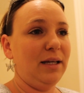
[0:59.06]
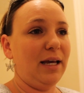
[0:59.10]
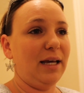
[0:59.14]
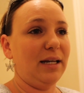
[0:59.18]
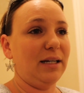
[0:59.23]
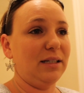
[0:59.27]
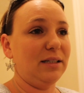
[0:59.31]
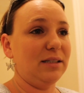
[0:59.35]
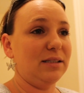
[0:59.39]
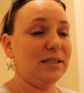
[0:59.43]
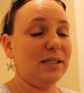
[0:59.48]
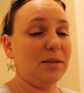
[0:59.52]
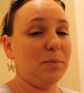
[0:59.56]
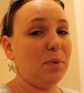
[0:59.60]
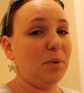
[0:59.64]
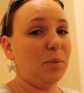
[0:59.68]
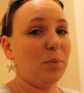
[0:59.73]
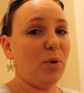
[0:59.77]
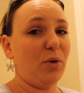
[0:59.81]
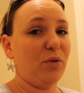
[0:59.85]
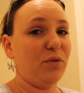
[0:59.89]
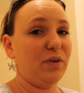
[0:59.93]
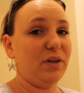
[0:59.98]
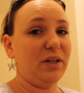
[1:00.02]
and he's sleeping
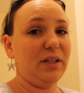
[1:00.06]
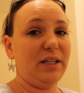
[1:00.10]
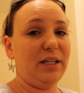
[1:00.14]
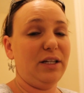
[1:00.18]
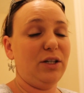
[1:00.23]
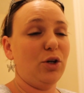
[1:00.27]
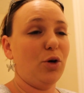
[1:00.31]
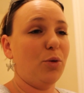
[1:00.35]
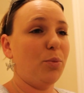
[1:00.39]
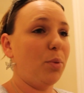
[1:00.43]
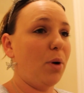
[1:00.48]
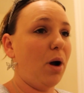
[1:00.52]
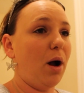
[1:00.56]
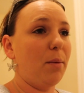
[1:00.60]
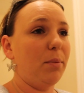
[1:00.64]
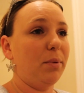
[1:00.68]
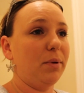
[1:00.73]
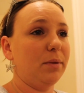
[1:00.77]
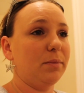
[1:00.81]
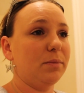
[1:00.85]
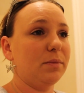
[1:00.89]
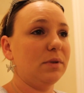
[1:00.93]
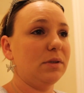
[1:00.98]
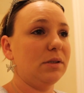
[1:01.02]
perfectly, no
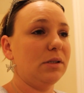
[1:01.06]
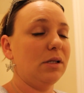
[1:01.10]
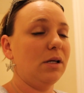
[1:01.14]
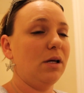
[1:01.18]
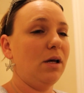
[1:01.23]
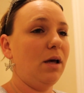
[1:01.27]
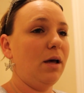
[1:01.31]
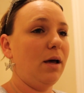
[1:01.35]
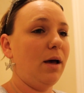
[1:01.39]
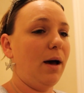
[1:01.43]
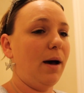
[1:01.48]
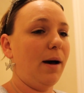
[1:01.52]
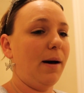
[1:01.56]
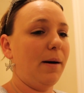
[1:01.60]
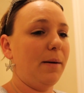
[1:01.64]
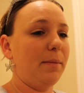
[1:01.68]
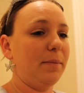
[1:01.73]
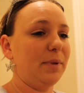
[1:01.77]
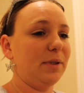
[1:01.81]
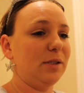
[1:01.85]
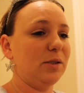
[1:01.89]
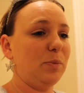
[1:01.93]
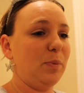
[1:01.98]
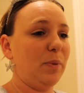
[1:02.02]
problems.
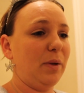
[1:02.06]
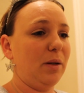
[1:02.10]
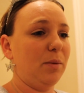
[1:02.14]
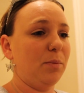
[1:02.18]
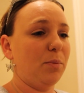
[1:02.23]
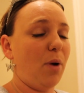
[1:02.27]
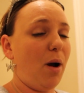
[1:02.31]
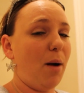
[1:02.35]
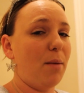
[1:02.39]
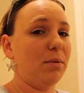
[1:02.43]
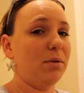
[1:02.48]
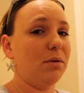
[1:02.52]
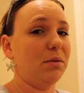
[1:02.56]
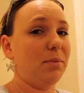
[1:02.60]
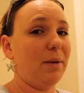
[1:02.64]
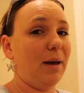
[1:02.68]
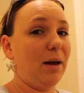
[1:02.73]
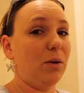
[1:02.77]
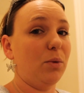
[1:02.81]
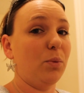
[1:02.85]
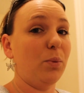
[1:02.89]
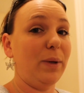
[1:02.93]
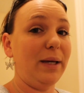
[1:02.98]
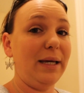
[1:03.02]
Um, it's been probably
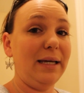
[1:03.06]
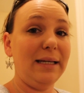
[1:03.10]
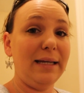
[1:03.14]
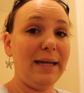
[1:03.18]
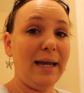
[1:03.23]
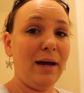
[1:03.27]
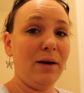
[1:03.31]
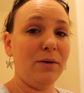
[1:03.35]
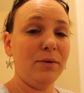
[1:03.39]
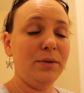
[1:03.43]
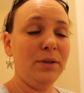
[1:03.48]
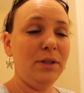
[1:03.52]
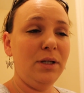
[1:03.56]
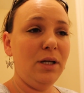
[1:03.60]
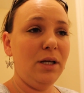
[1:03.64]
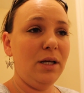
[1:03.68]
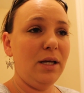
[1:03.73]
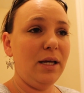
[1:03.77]
about a week now